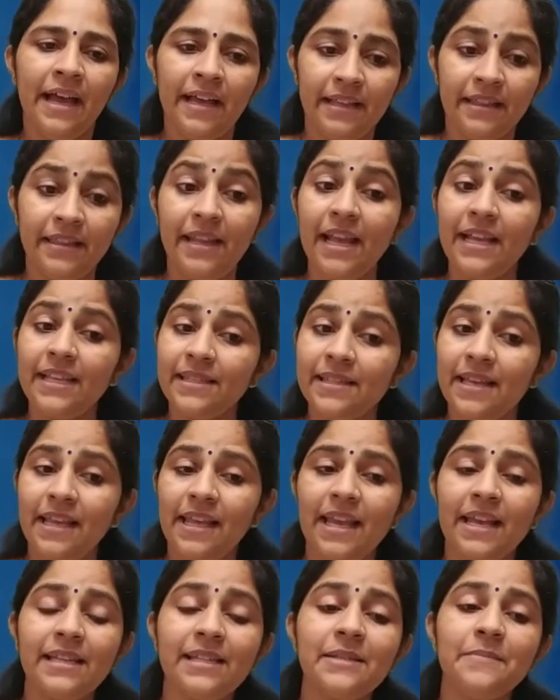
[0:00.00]
Next thing
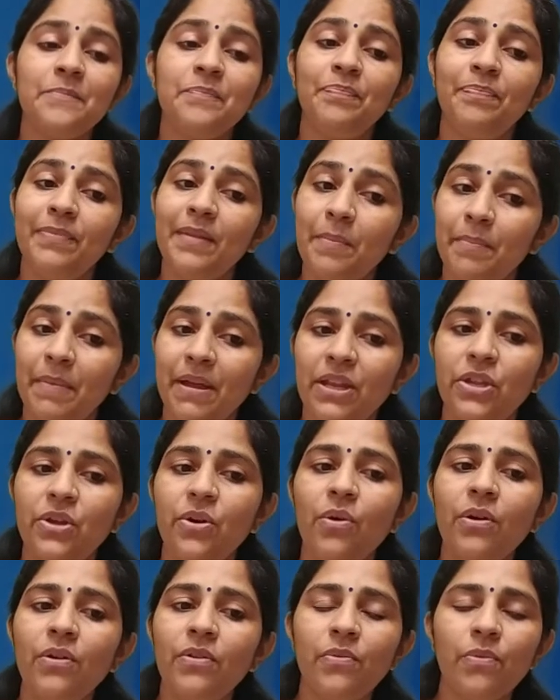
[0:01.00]
is the
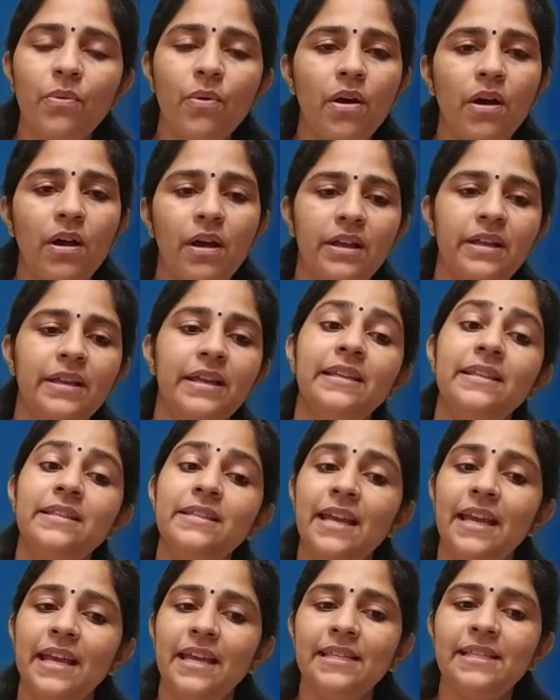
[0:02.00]
manure
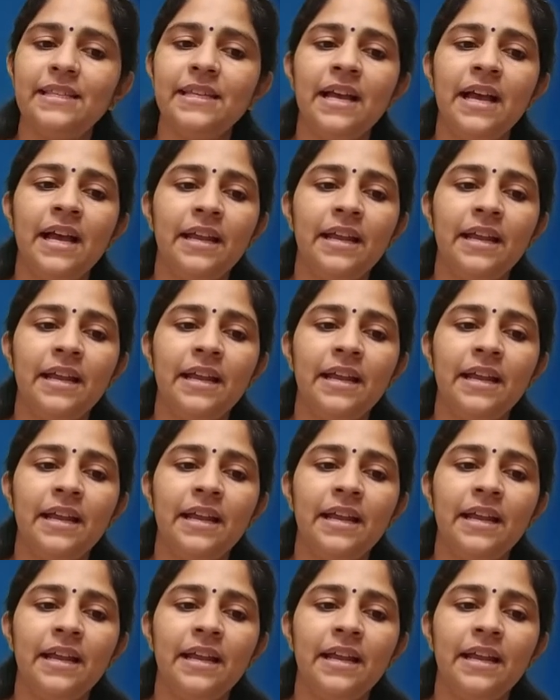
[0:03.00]
contains.